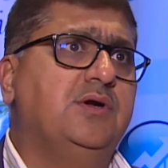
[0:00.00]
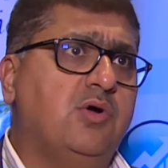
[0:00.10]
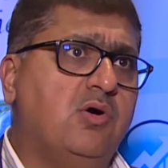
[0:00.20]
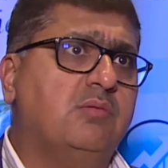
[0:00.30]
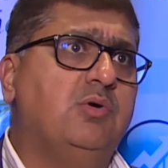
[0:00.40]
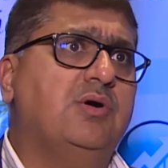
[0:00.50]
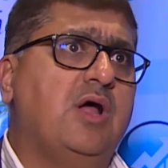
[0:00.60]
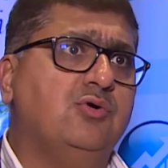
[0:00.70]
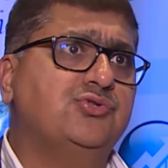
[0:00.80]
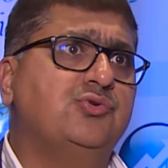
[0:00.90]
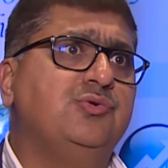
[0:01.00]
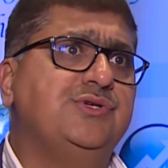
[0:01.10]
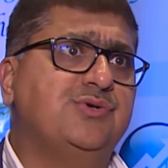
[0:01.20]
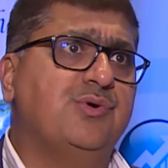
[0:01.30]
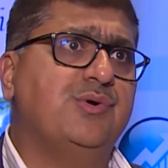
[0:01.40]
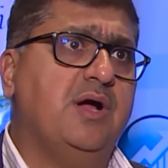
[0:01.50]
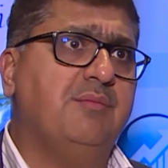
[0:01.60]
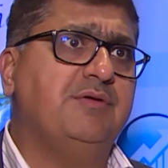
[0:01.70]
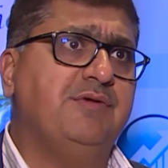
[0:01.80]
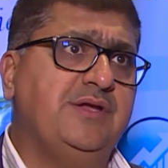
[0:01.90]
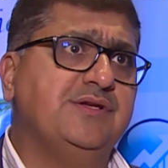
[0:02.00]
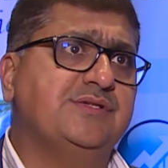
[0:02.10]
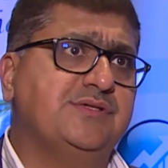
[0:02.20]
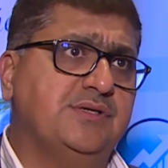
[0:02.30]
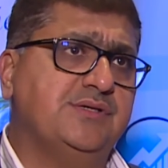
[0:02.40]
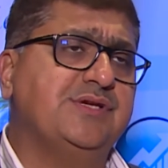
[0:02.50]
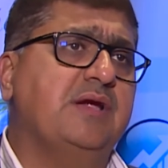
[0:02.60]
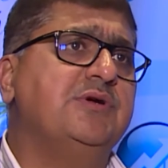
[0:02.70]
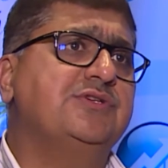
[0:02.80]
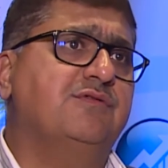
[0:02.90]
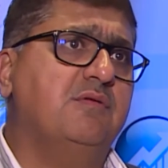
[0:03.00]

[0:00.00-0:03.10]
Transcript: talk about how soon it's going to come in various segments of the